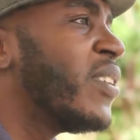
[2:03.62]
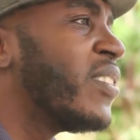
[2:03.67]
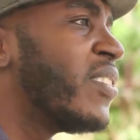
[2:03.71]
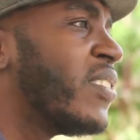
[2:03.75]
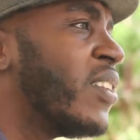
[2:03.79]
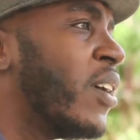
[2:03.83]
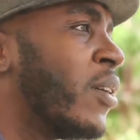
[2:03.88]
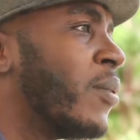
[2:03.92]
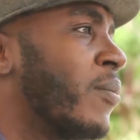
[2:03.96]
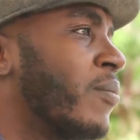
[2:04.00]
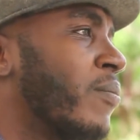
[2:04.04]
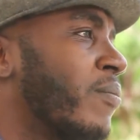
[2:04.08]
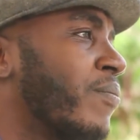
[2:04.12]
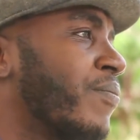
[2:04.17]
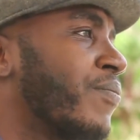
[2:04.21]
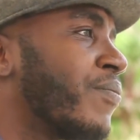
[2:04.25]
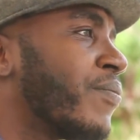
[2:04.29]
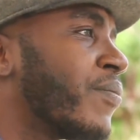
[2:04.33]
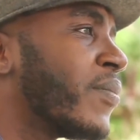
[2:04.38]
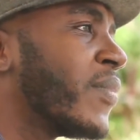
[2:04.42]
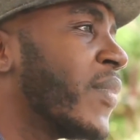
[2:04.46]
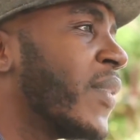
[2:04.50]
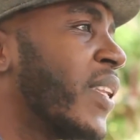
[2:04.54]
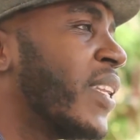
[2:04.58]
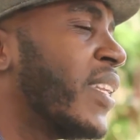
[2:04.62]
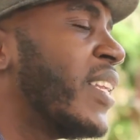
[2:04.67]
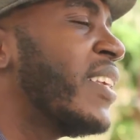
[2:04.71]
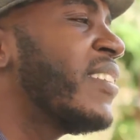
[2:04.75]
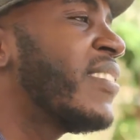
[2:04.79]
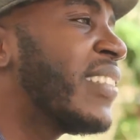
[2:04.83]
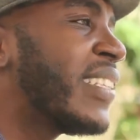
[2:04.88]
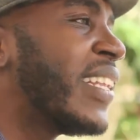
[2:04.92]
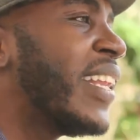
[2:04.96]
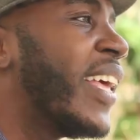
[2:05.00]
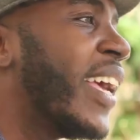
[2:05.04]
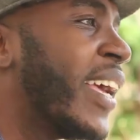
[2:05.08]
Wisdom.
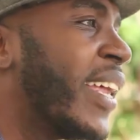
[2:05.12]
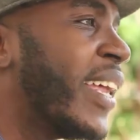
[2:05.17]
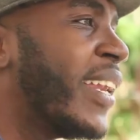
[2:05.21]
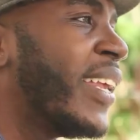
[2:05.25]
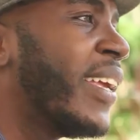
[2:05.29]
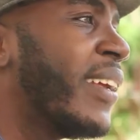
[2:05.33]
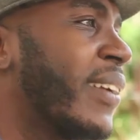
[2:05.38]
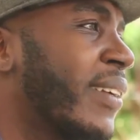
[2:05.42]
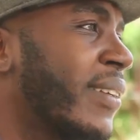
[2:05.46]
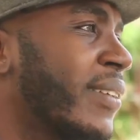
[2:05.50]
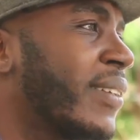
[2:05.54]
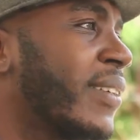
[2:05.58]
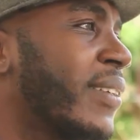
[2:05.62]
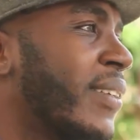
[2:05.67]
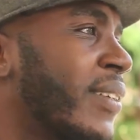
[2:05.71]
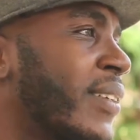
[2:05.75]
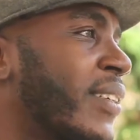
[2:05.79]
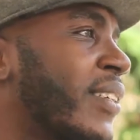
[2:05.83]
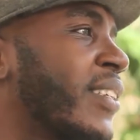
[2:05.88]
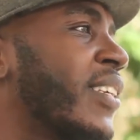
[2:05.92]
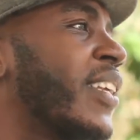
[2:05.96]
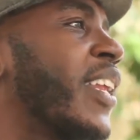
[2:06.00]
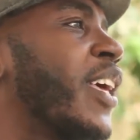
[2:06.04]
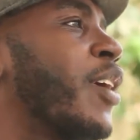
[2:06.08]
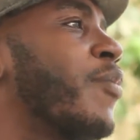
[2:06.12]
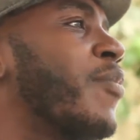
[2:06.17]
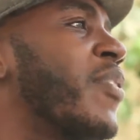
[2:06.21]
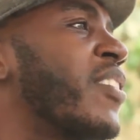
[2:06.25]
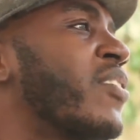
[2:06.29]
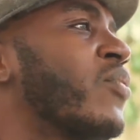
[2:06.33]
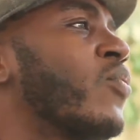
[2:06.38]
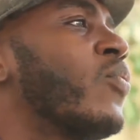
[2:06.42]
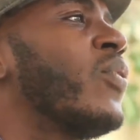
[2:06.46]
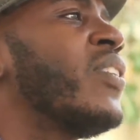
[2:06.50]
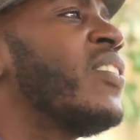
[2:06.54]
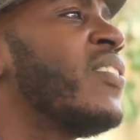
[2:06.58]
This lady, she name
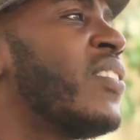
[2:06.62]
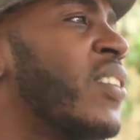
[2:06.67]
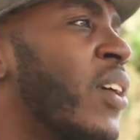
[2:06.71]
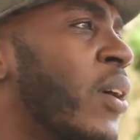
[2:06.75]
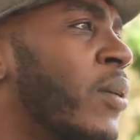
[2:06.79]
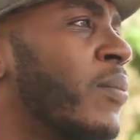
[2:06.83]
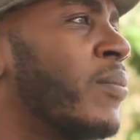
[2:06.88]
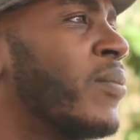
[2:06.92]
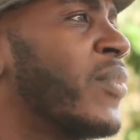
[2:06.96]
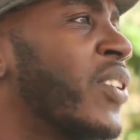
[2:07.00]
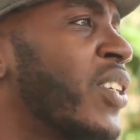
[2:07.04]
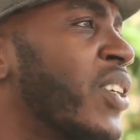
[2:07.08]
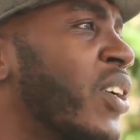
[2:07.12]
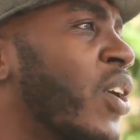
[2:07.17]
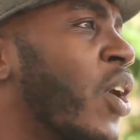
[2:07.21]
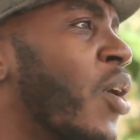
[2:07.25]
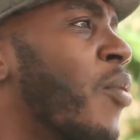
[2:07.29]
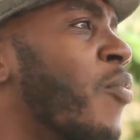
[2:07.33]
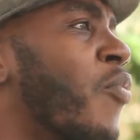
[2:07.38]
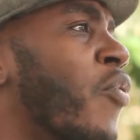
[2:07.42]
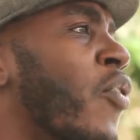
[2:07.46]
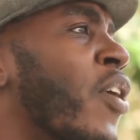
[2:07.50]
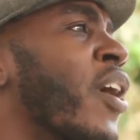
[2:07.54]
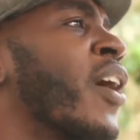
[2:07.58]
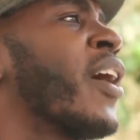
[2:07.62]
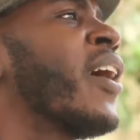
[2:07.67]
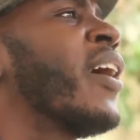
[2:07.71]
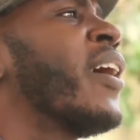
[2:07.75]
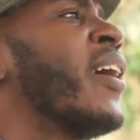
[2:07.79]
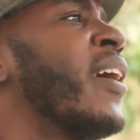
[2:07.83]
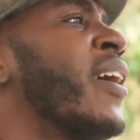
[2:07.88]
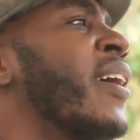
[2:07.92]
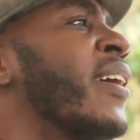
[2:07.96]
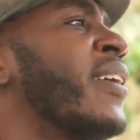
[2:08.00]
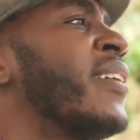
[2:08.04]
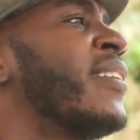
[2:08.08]
Miss Wisdom. She come work
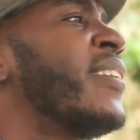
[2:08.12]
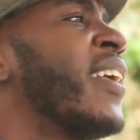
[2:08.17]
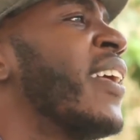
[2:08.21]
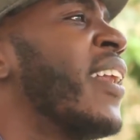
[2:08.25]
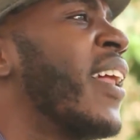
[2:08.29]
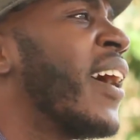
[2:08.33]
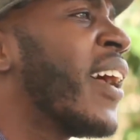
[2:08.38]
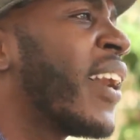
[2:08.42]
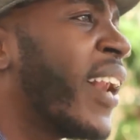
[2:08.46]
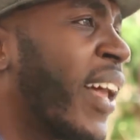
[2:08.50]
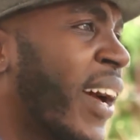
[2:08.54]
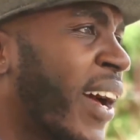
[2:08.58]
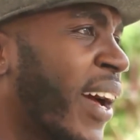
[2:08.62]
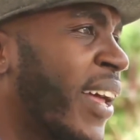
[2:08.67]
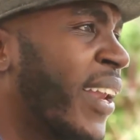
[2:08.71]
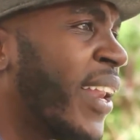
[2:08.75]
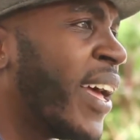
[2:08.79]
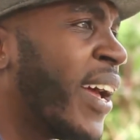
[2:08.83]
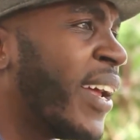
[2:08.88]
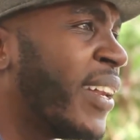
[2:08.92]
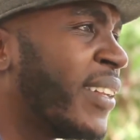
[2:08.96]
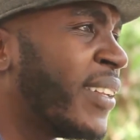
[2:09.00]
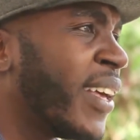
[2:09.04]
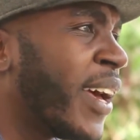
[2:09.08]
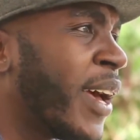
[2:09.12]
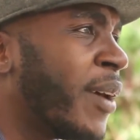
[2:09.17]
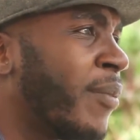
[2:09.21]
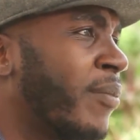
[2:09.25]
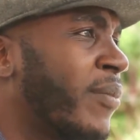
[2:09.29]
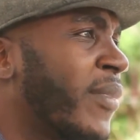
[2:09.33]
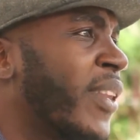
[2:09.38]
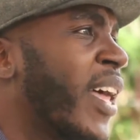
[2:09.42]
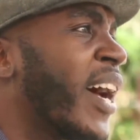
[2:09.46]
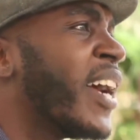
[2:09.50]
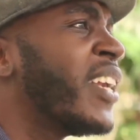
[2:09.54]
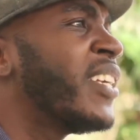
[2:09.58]
10 o'clock at night time.
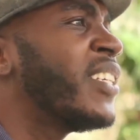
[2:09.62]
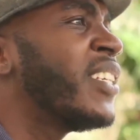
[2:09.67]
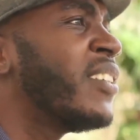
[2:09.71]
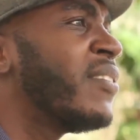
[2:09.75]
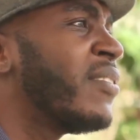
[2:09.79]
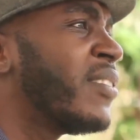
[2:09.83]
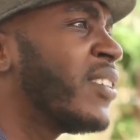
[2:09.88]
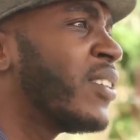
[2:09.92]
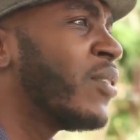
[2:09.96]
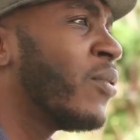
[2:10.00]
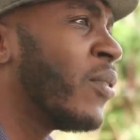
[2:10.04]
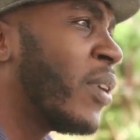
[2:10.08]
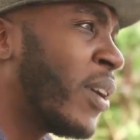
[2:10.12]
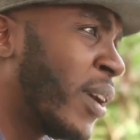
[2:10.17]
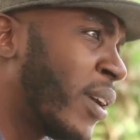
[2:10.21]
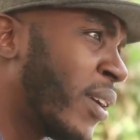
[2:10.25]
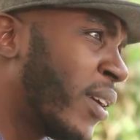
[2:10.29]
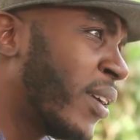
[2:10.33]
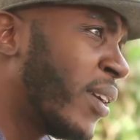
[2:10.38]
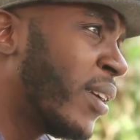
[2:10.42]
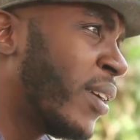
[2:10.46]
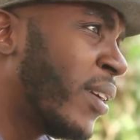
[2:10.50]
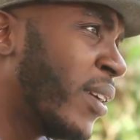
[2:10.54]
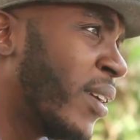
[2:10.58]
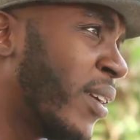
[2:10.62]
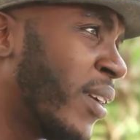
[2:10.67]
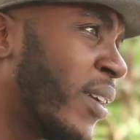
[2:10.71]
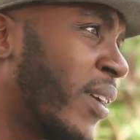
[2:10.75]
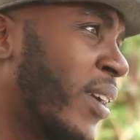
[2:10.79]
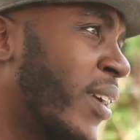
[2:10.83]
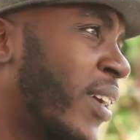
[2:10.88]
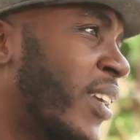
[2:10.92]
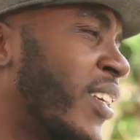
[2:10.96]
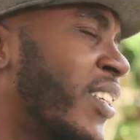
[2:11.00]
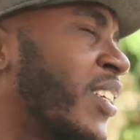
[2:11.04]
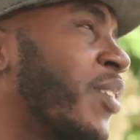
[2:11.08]
Night shift she work.
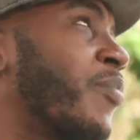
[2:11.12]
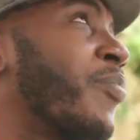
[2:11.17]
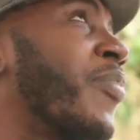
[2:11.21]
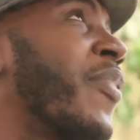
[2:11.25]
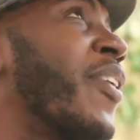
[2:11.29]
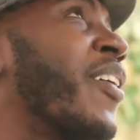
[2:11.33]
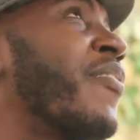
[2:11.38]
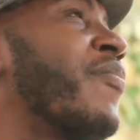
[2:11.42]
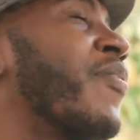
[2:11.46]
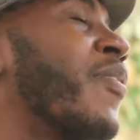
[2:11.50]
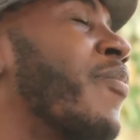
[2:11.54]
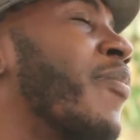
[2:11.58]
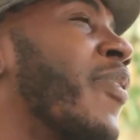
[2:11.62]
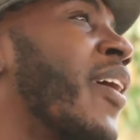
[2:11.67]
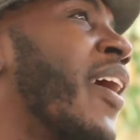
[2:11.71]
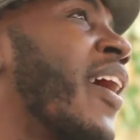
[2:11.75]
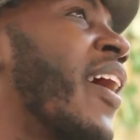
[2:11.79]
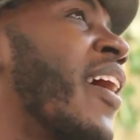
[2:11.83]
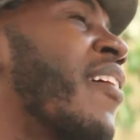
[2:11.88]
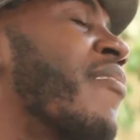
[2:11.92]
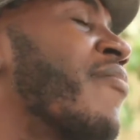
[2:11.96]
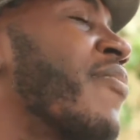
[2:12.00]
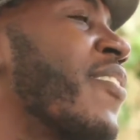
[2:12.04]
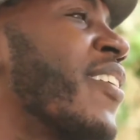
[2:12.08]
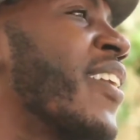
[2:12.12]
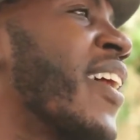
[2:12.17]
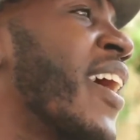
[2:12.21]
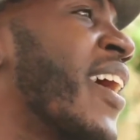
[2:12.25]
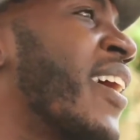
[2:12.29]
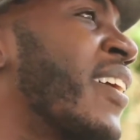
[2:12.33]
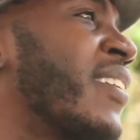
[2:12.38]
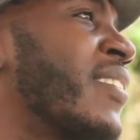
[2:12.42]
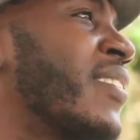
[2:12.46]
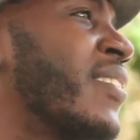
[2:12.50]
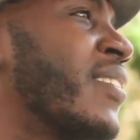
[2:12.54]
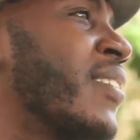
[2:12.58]
She pray for me every
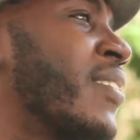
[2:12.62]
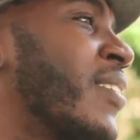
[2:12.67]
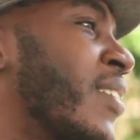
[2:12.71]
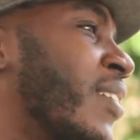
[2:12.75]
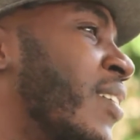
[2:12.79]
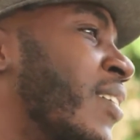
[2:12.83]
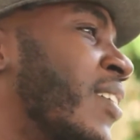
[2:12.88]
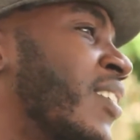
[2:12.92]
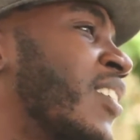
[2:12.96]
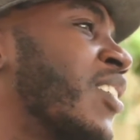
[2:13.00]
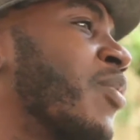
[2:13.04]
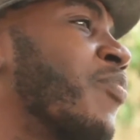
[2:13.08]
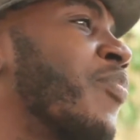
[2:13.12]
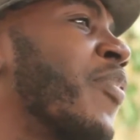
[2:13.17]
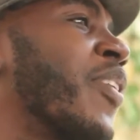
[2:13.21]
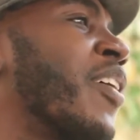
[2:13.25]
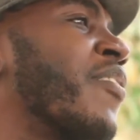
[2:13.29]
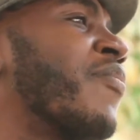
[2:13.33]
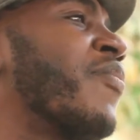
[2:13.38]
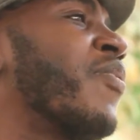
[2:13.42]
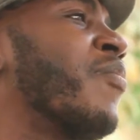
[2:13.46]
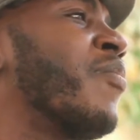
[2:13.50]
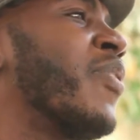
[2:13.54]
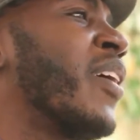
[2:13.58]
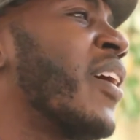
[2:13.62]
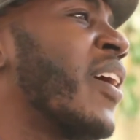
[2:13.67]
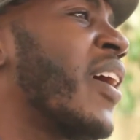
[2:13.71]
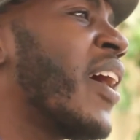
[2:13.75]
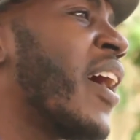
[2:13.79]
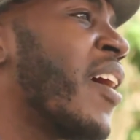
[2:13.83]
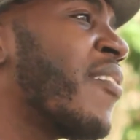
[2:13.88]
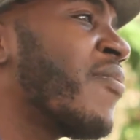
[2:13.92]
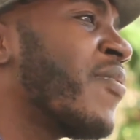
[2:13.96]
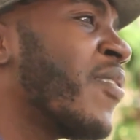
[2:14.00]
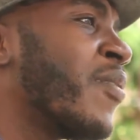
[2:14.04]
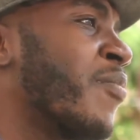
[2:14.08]
night. She pray for me
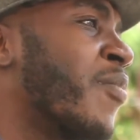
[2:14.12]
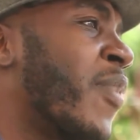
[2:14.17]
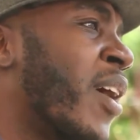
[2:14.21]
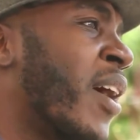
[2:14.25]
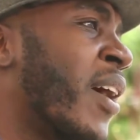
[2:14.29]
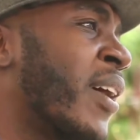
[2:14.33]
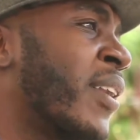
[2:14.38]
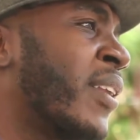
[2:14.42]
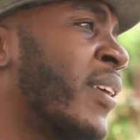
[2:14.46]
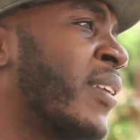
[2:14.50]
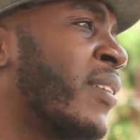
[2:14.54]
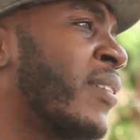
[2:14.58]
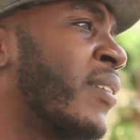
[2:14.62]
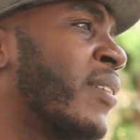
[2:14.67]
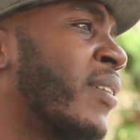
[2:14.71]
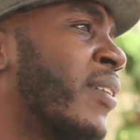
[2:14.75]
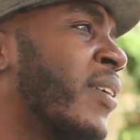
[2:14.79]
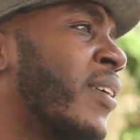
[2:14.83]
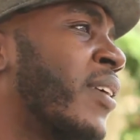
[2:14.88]
every morning.